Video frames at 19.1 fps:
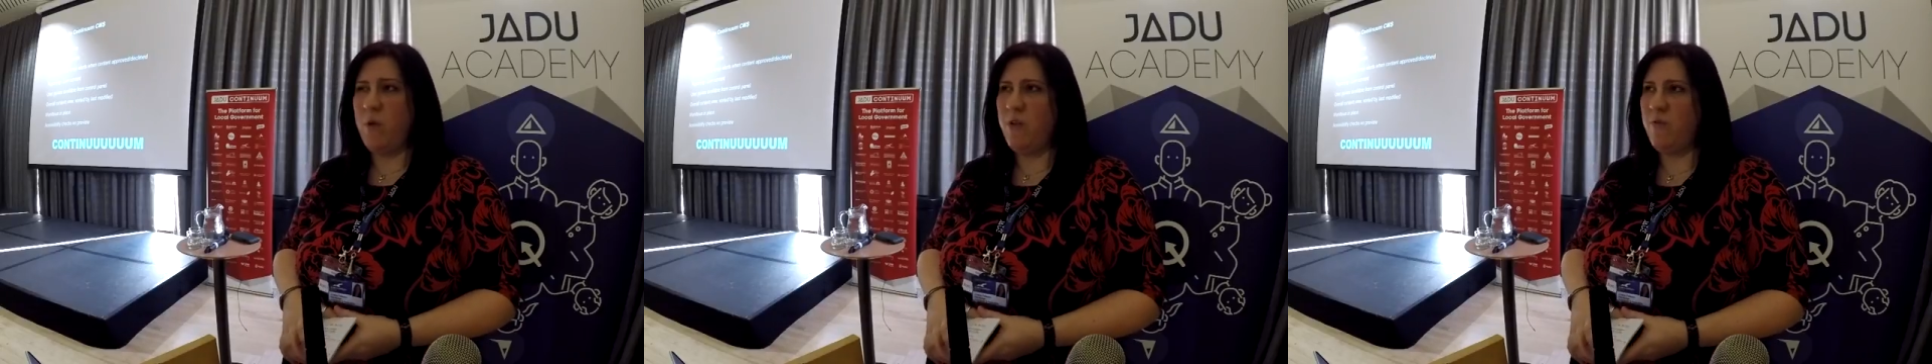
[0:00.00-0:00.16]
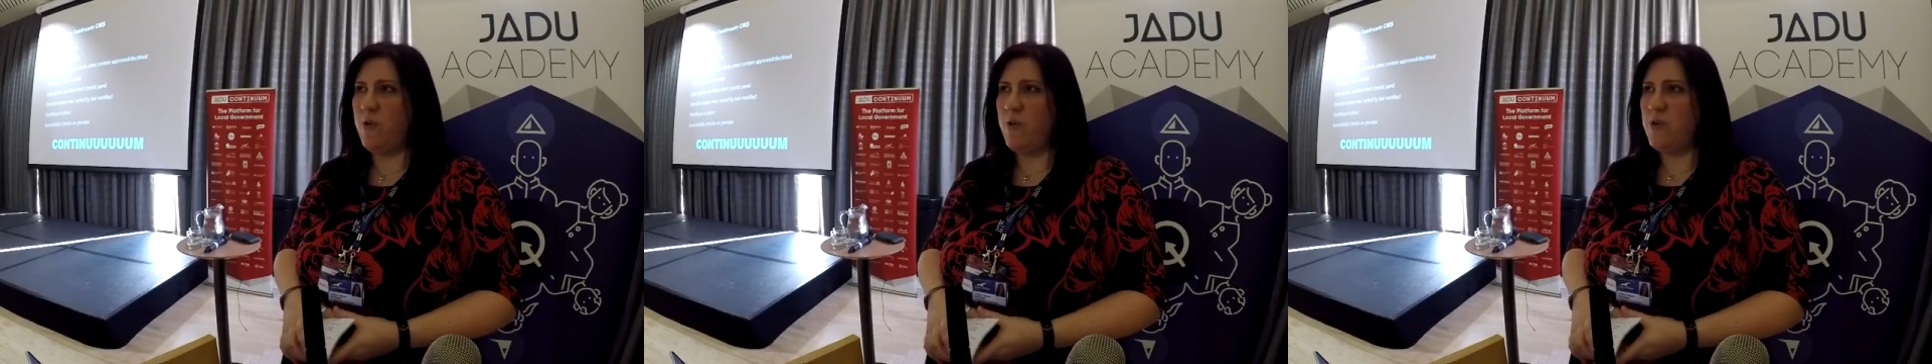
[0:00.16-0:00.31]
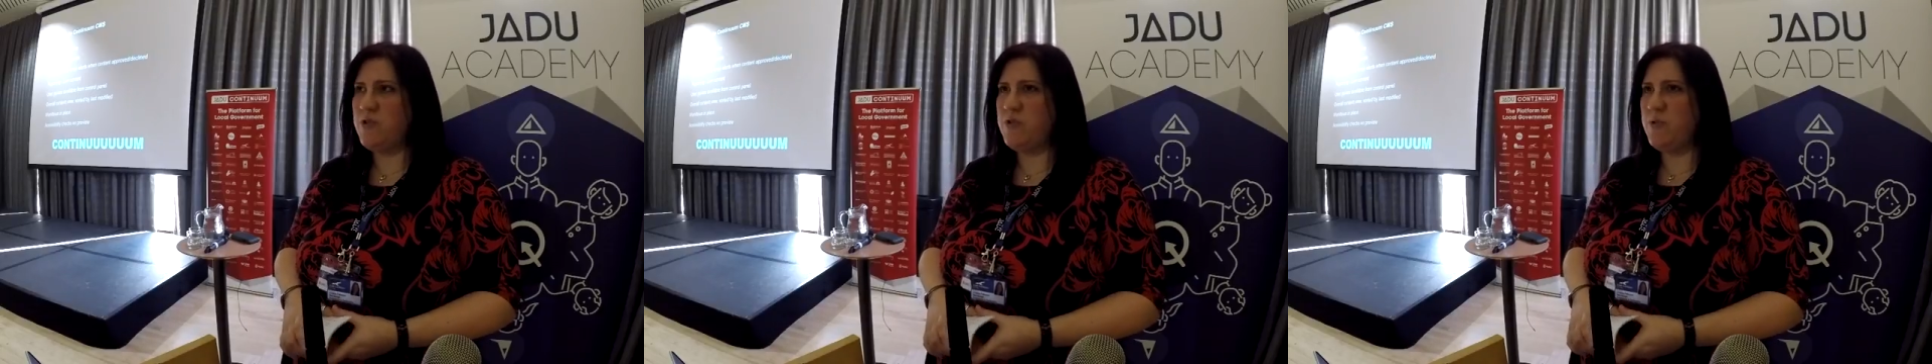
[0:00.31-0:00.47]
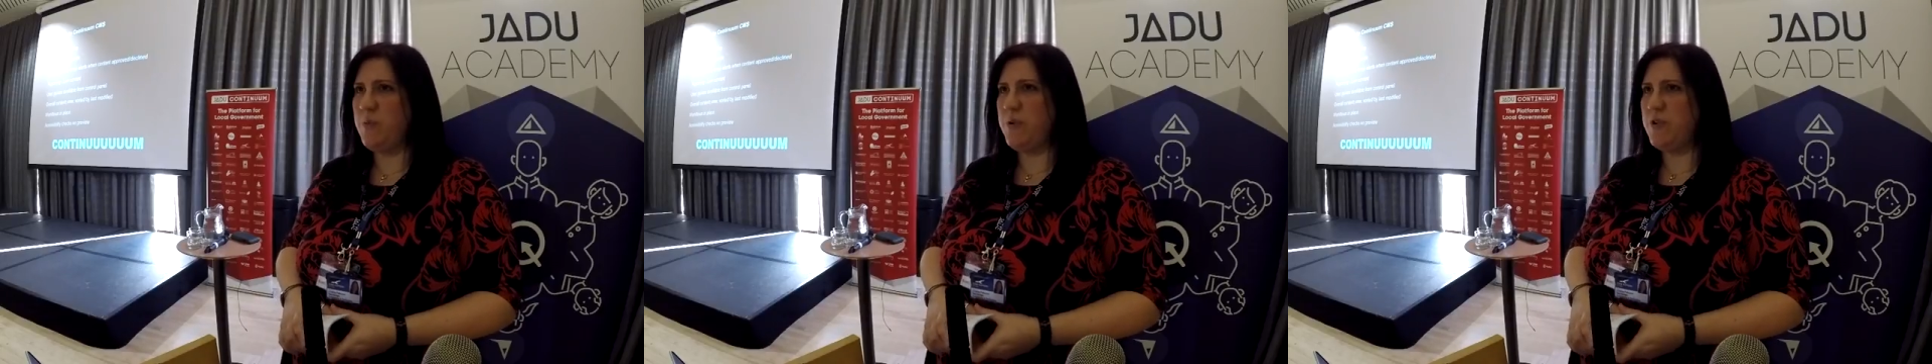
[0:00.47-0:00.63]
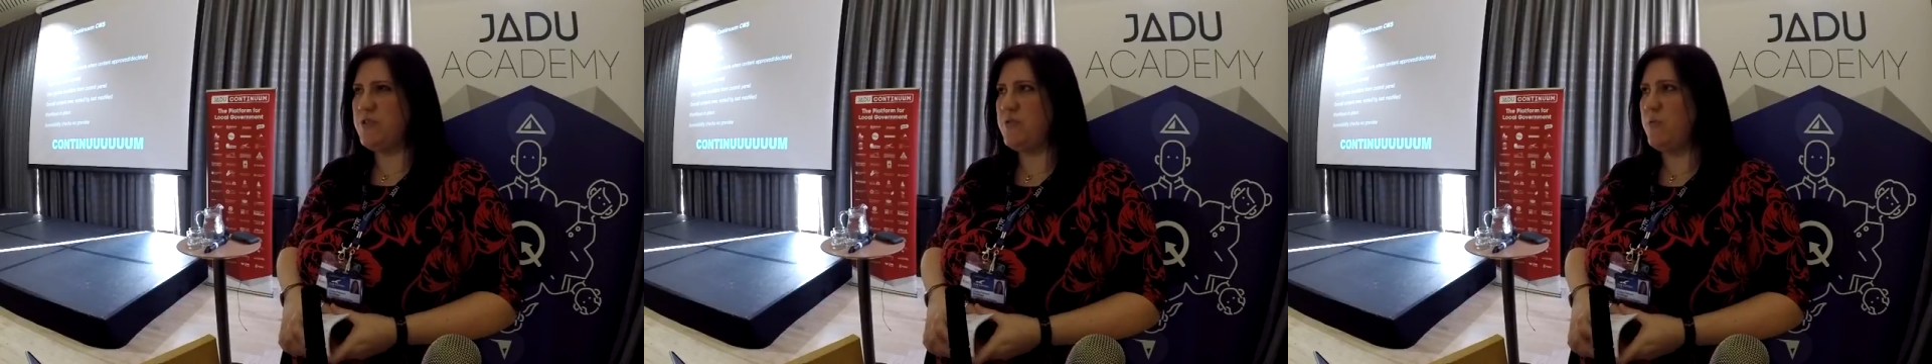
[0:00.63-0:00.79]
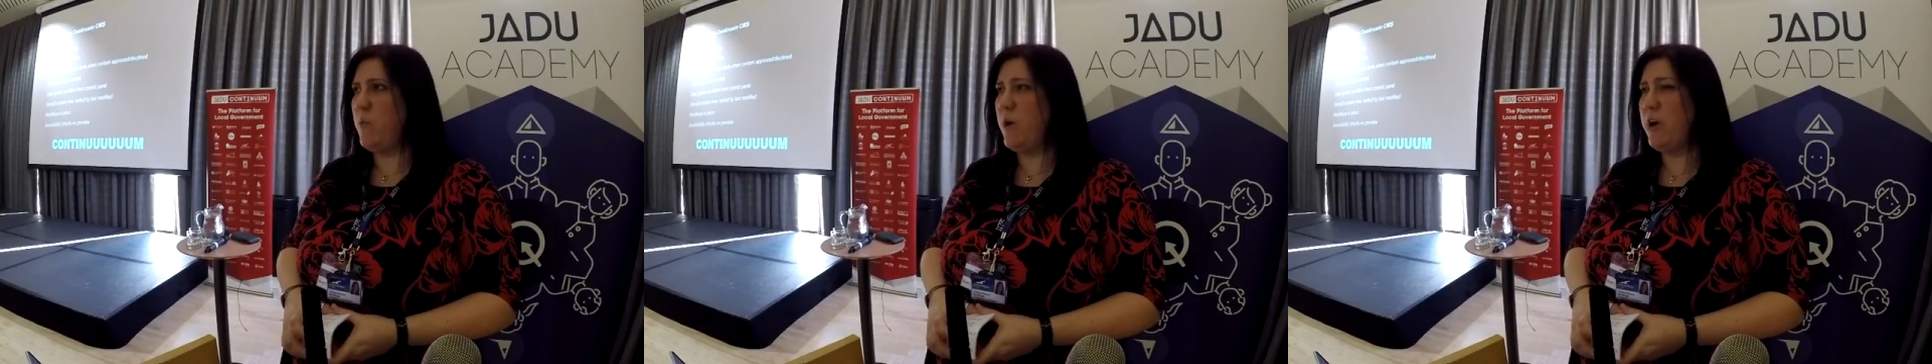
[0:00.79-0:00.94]
We've also
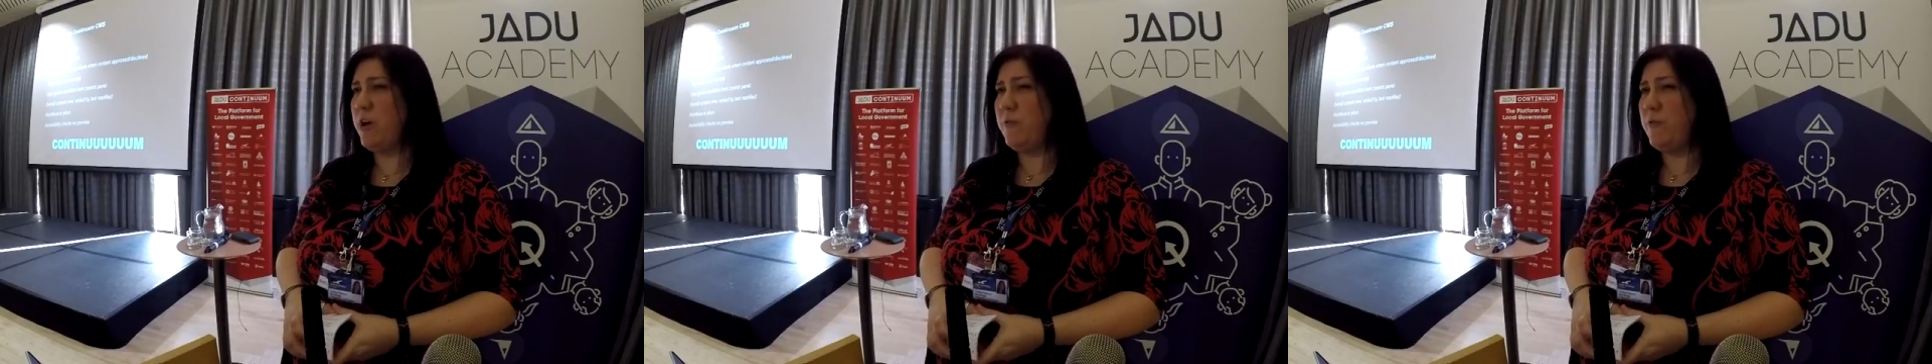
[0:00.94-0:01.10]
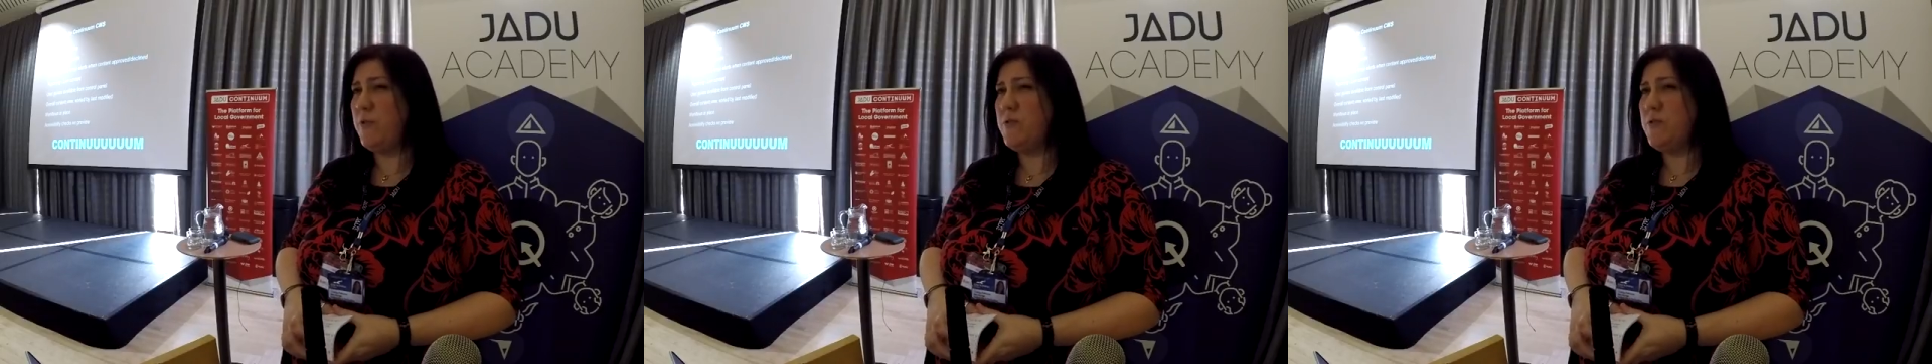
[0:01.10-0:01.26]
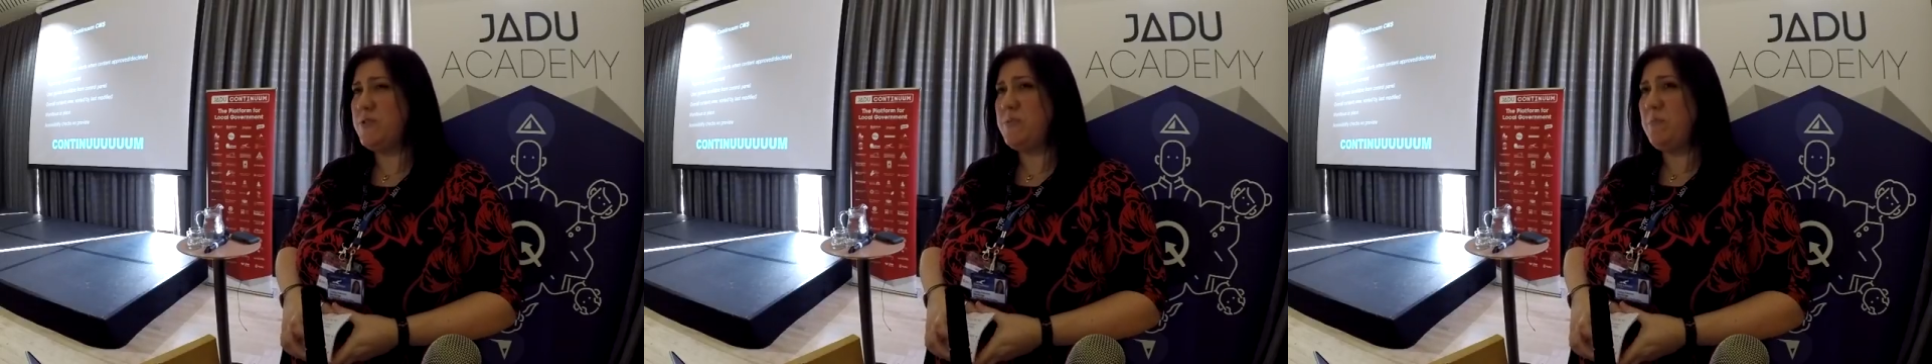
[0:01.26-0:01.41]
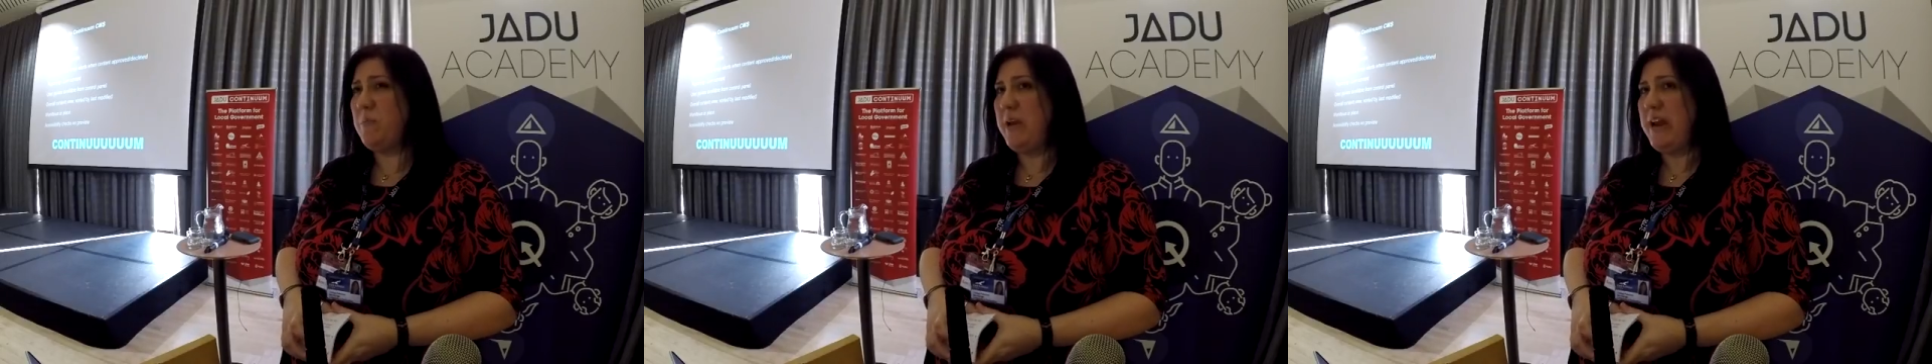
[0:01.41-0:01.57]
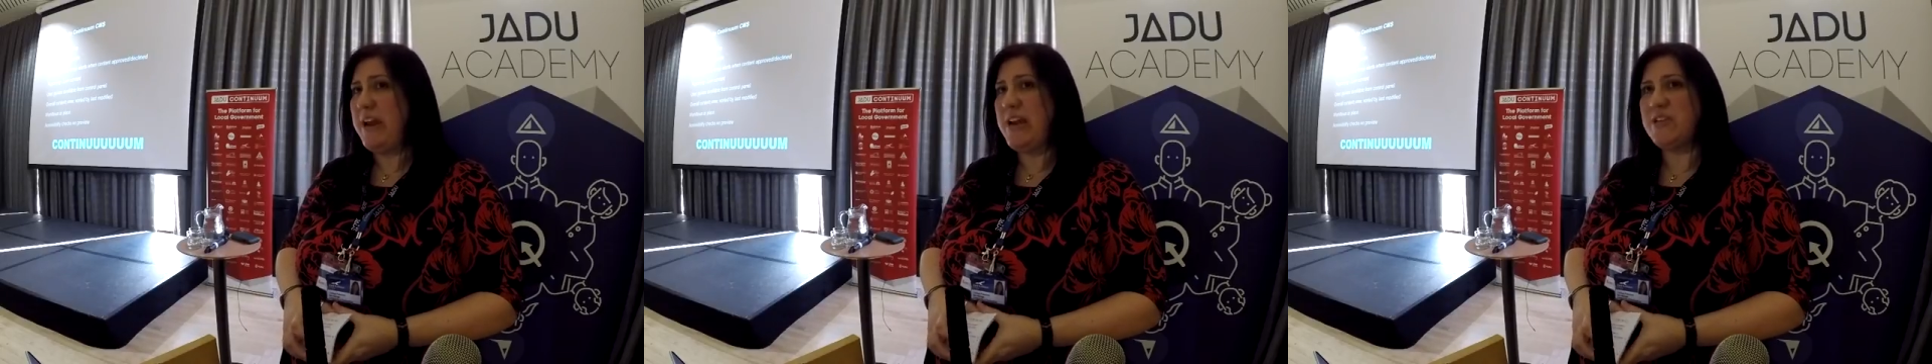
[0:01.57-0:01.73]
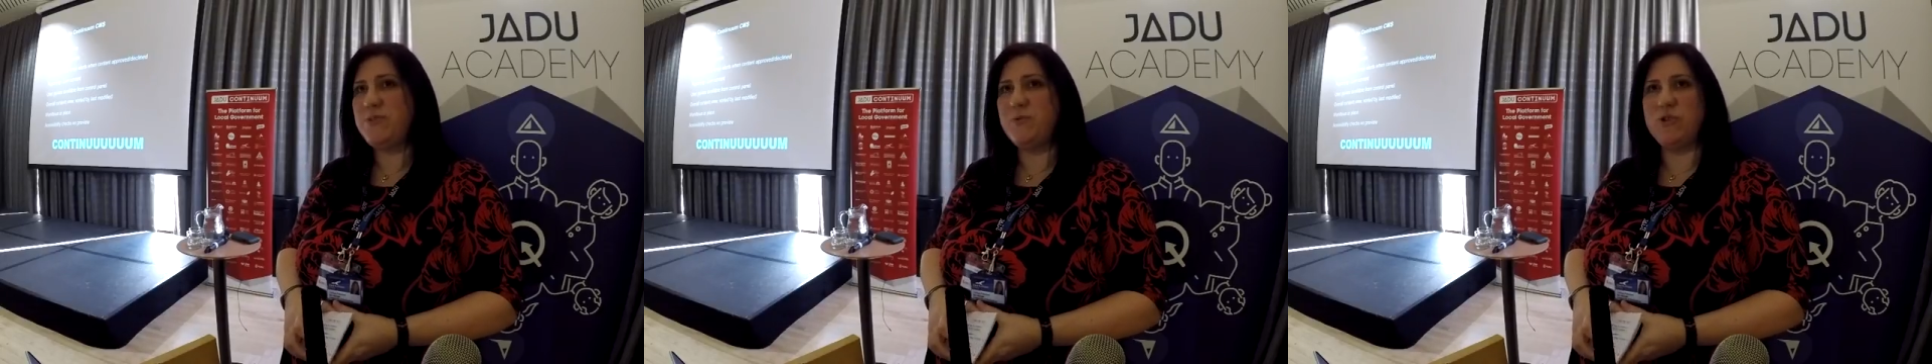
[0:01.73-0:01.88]
put some workflows in
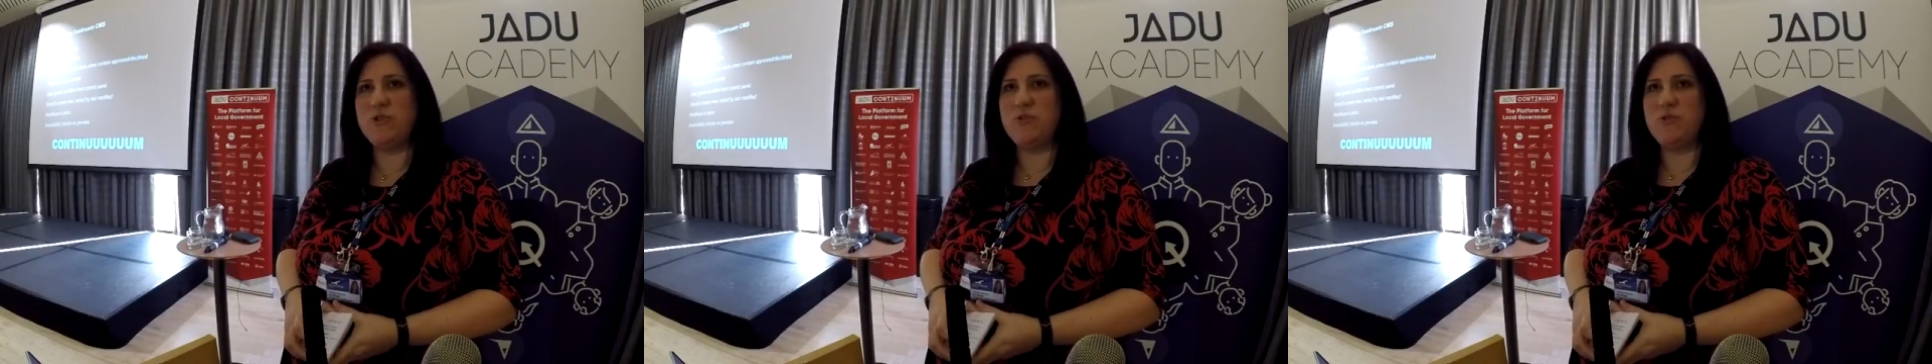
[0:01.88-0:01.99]
place,